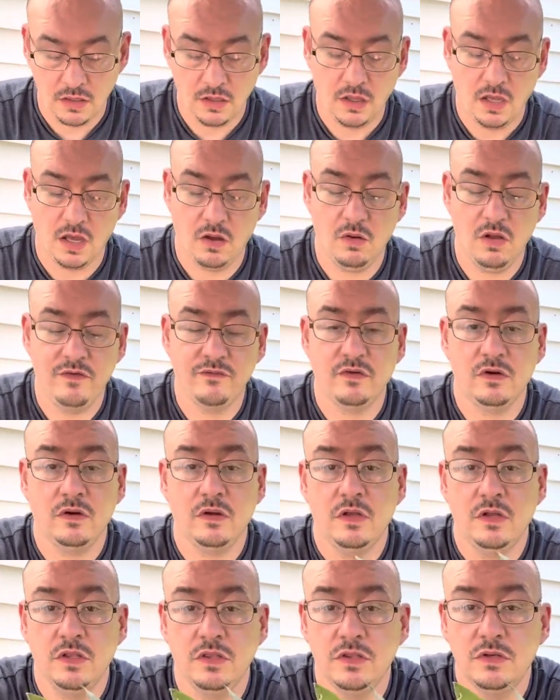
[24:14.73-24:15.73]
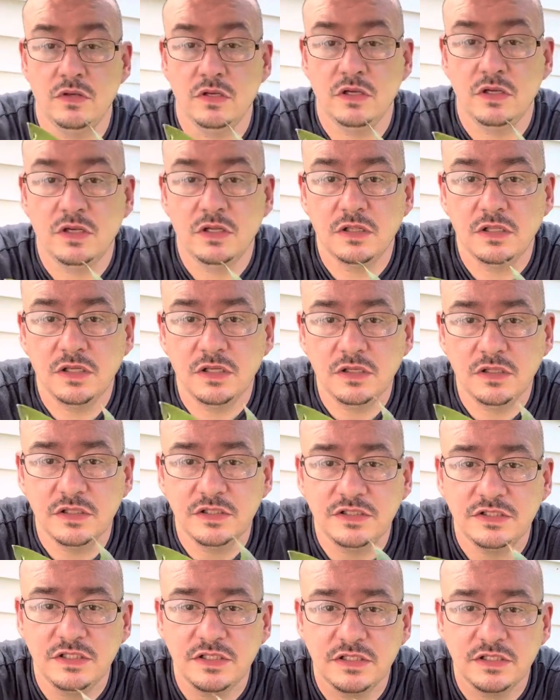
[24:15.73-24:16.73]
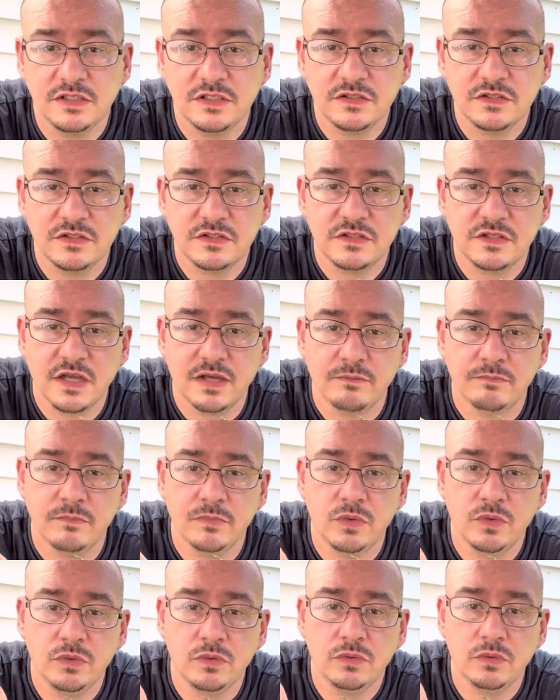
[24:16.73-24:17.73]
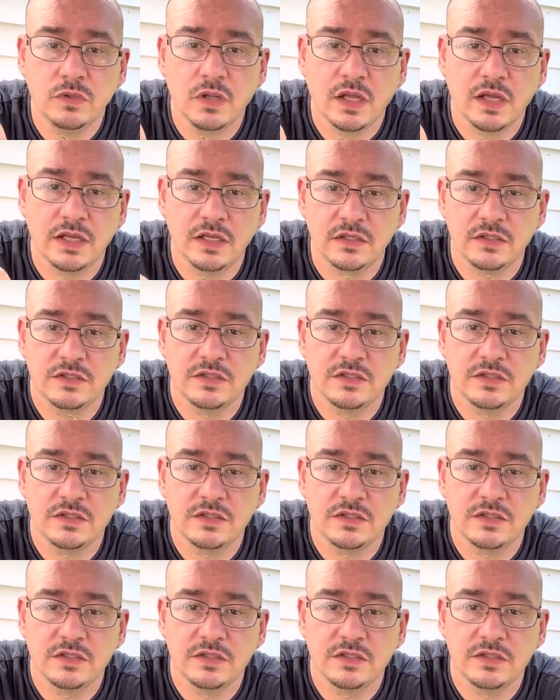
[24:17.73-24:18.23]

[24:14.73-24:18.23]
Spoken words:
However, you can clearly see that this is that moonlight